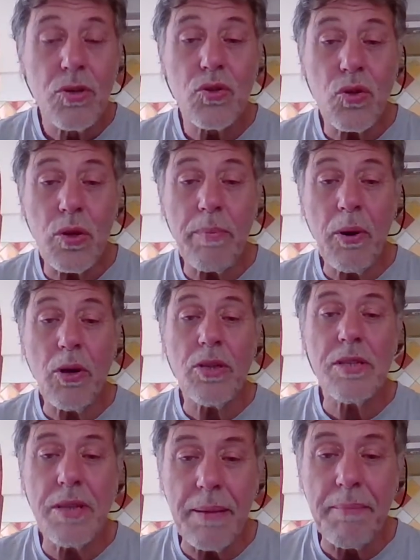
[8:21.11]
so they
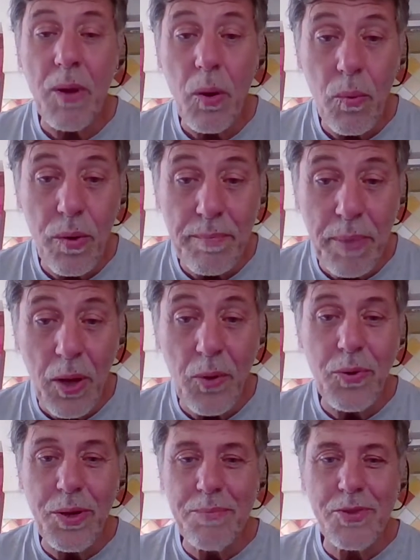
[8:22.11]
poisoned him with
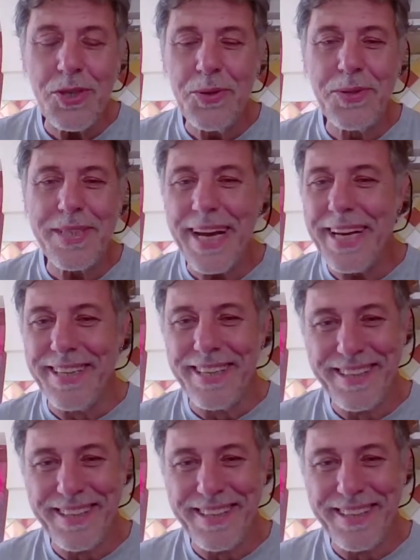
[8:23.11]
polonium 210,